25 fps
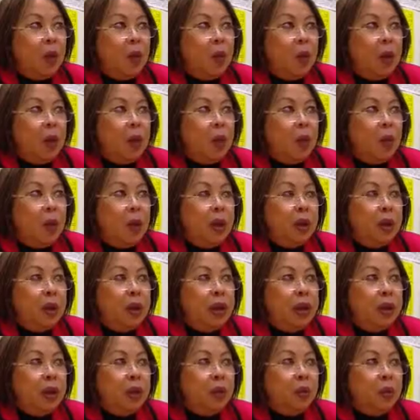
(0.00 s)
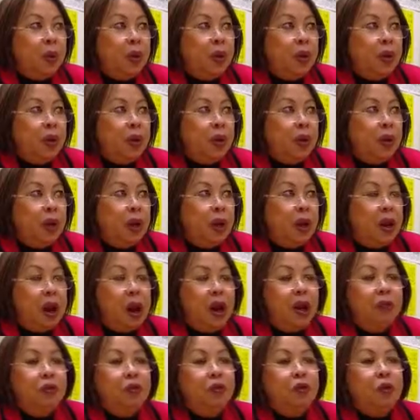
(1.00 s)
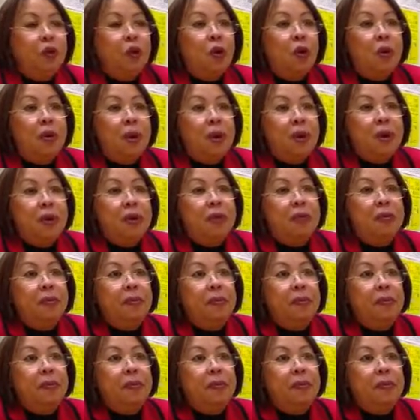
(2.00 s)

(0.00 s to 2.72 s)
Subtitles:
worked with kids with a lot of trauma.